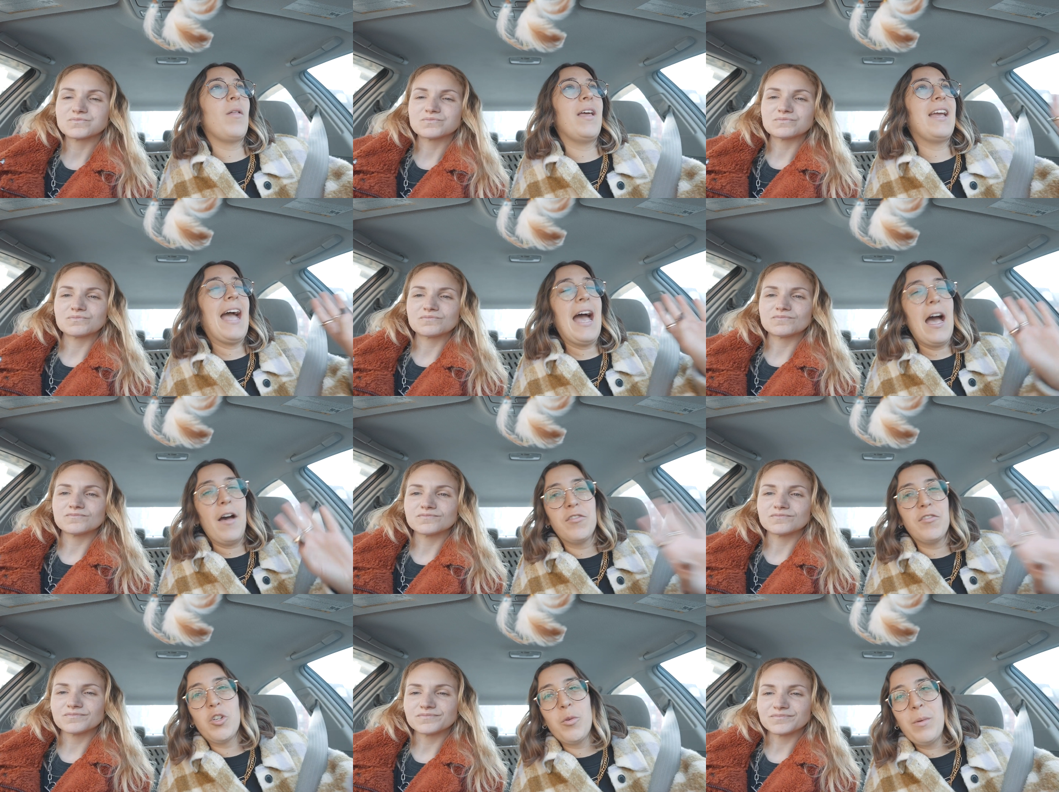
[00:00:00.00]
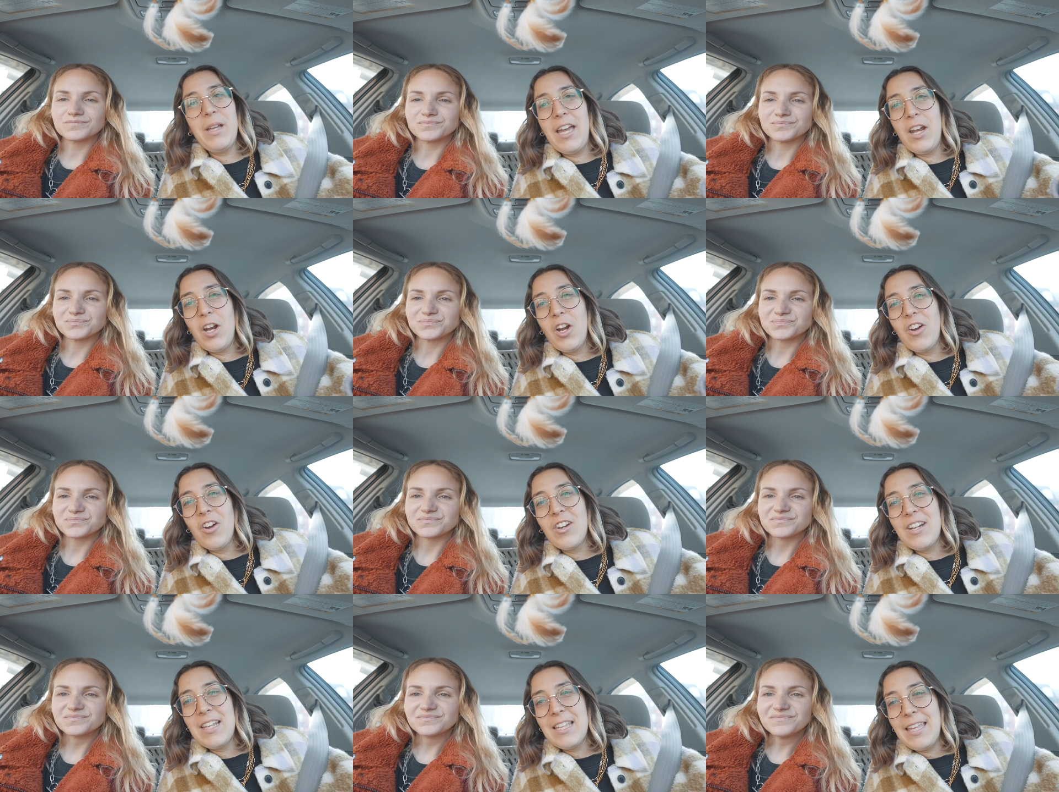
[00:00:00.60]
Speaker 1: like after we had
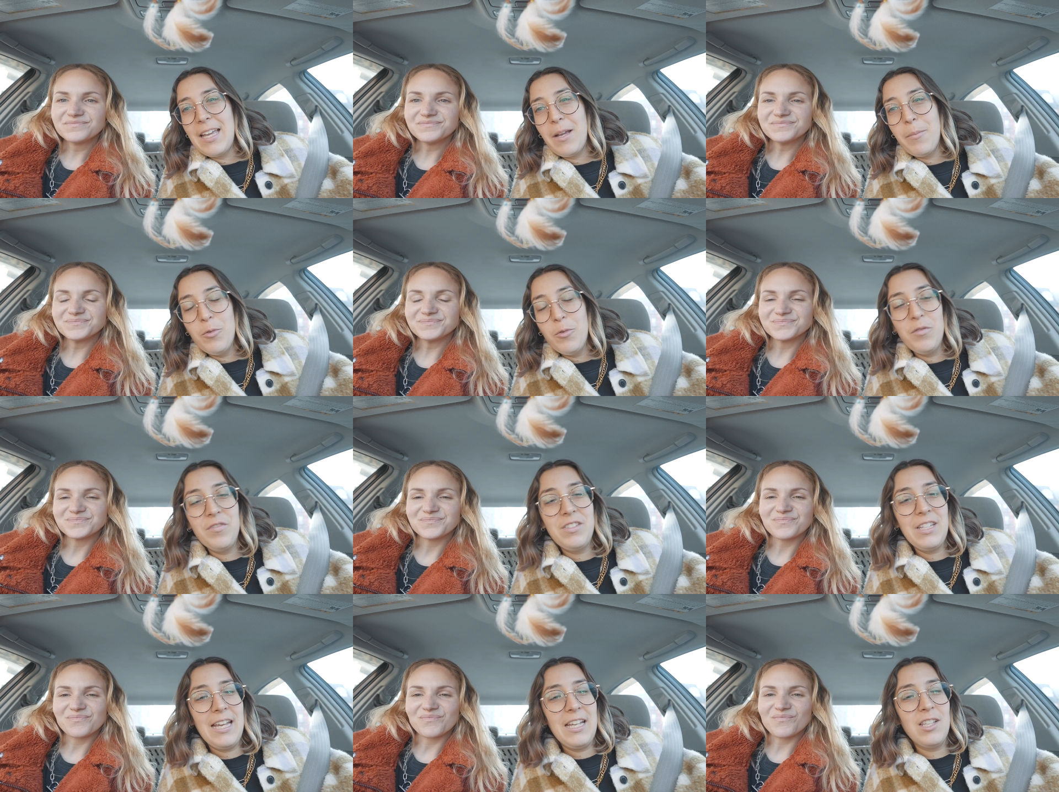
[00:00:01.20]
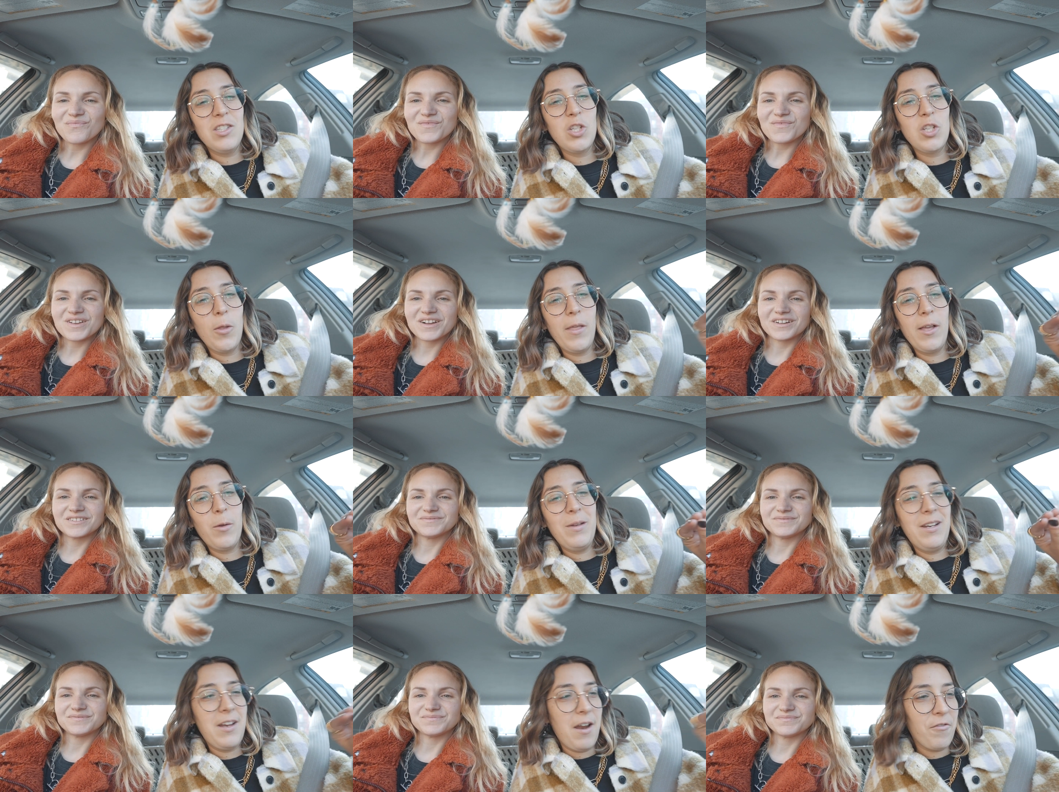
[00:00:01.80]
already like moved in, so like
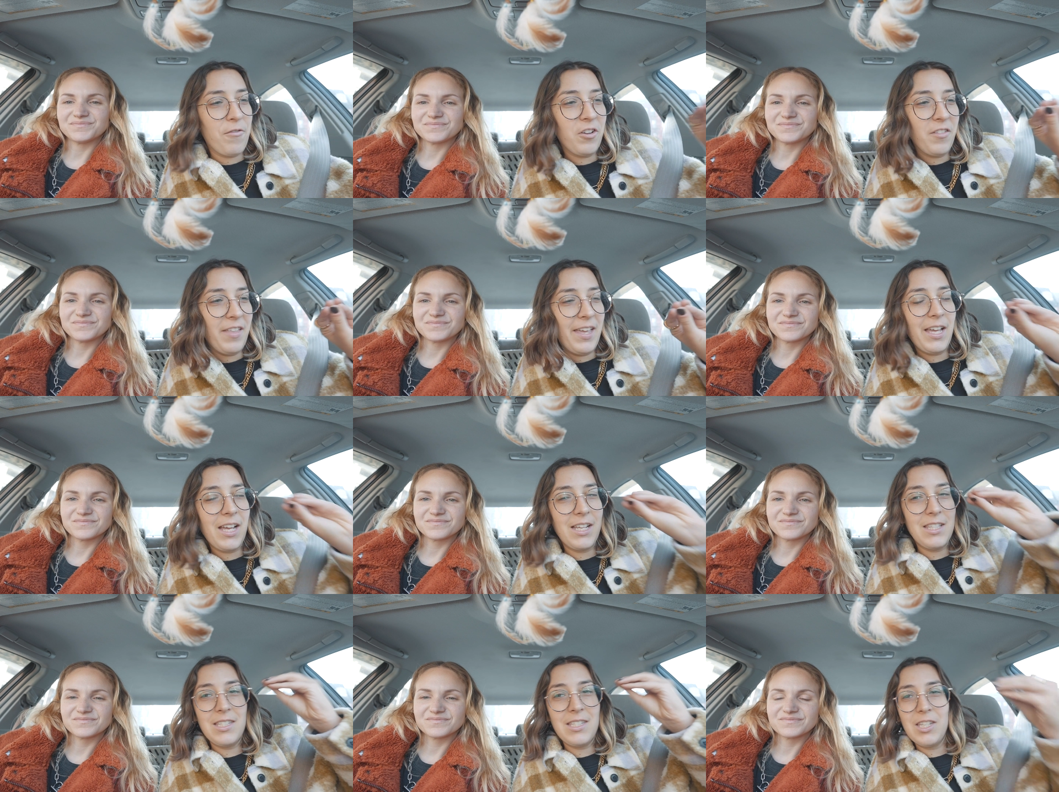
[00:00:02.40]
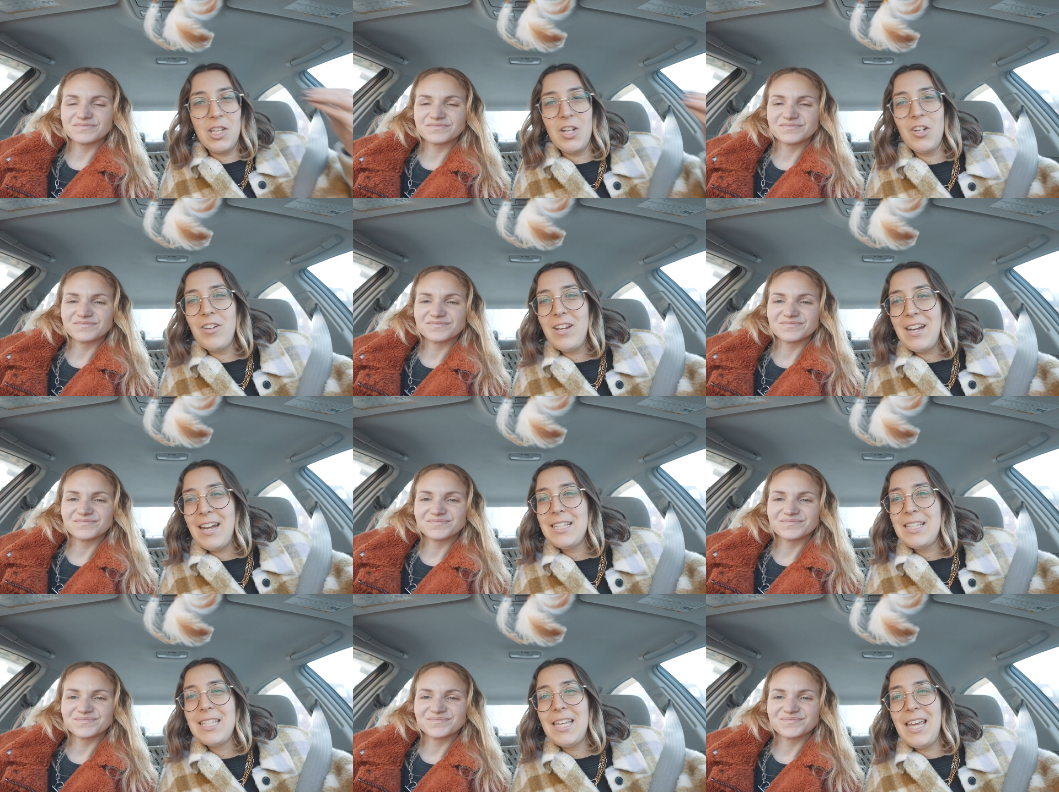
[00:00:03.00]
we never like consider it
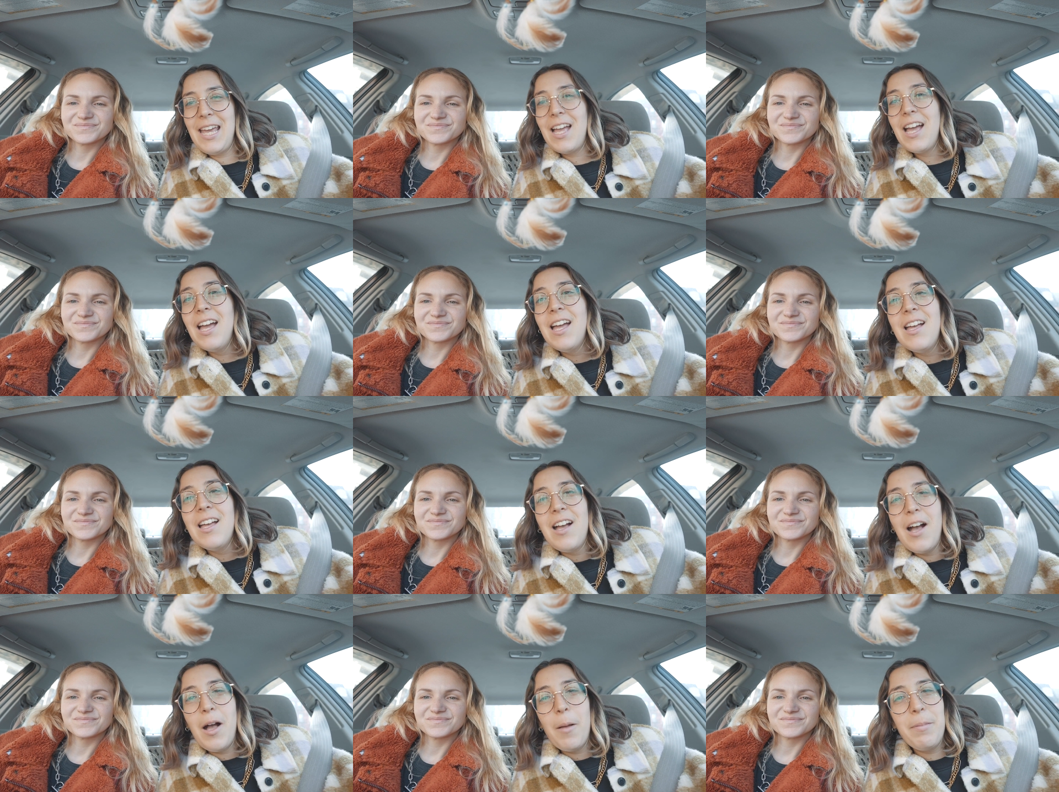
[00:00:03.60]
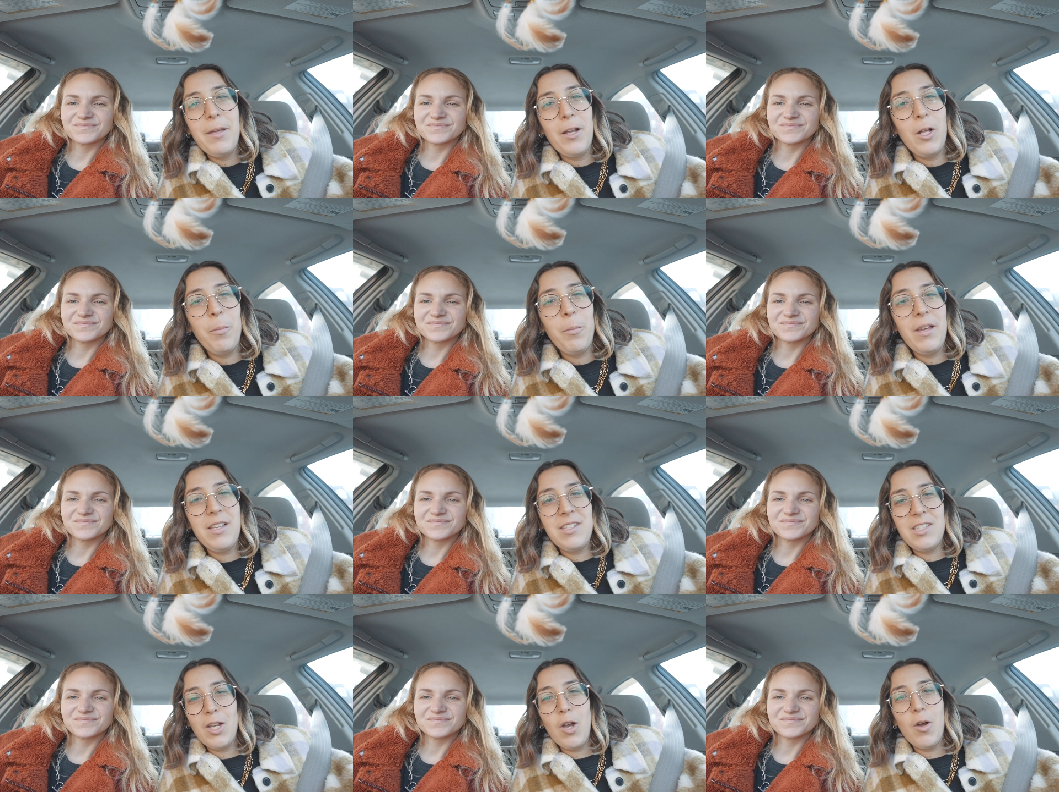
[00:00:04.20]
as like a bagel place
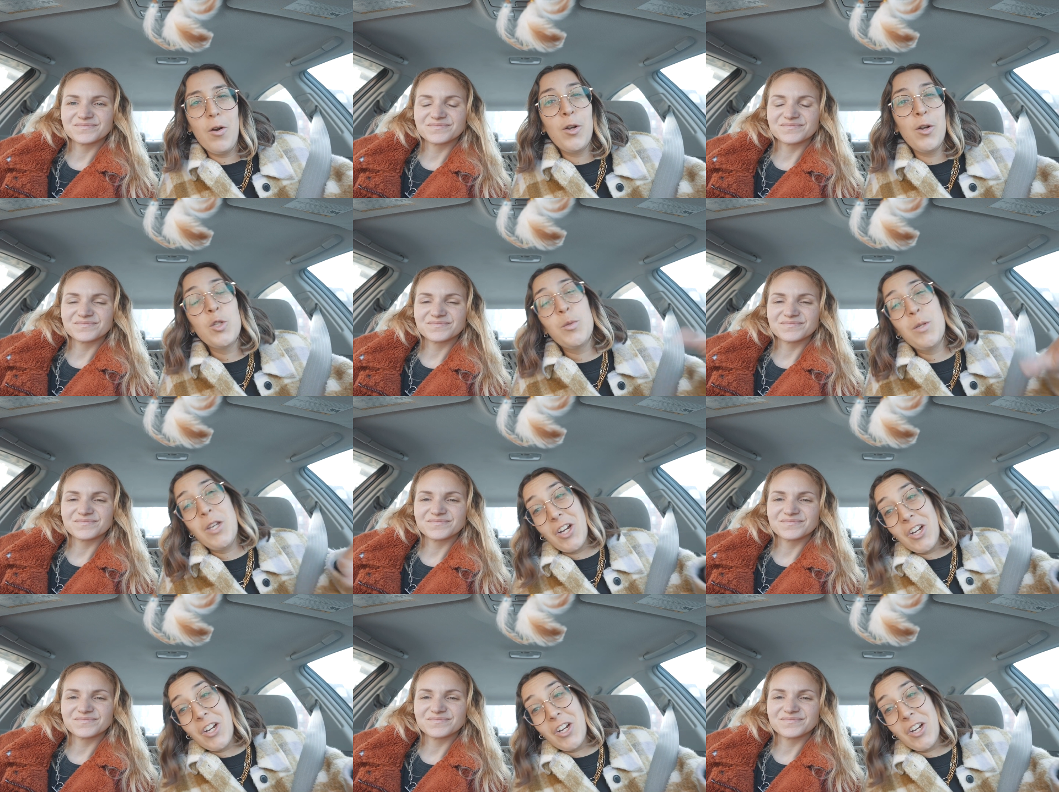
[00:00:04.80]
to go to because we